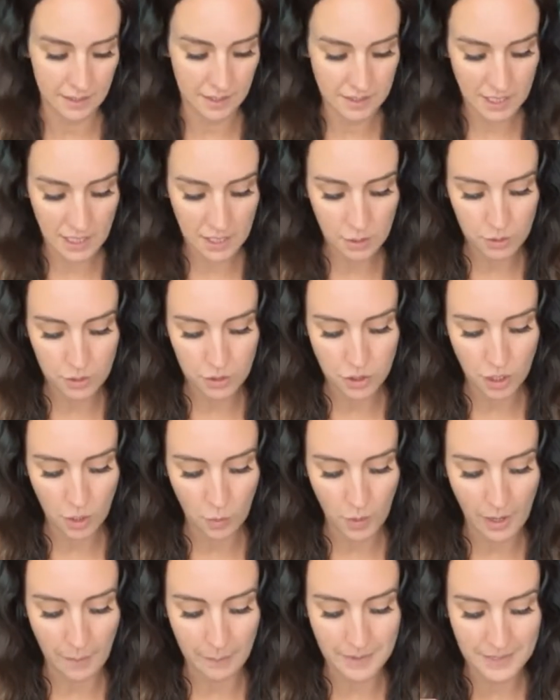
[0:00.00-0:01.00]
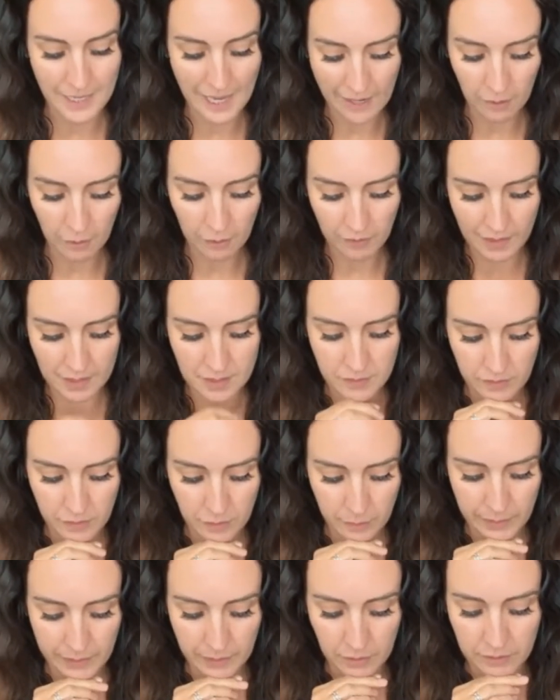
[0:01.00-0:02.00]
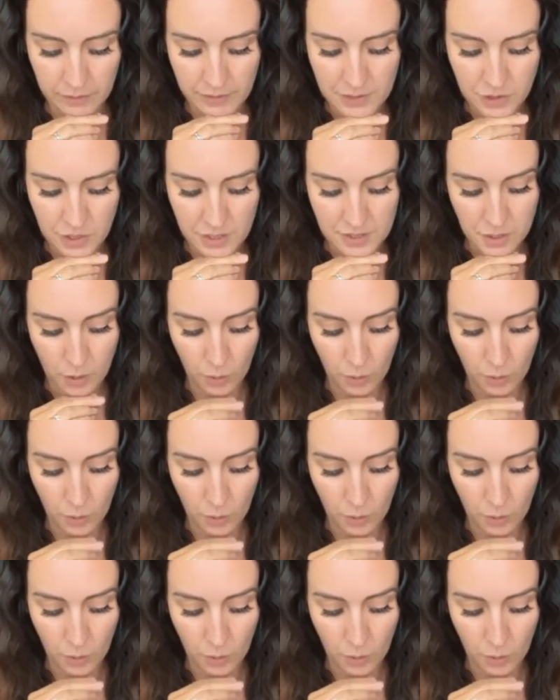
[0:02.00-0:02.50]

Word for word: continue to show up, sacrifice for the bigger vision.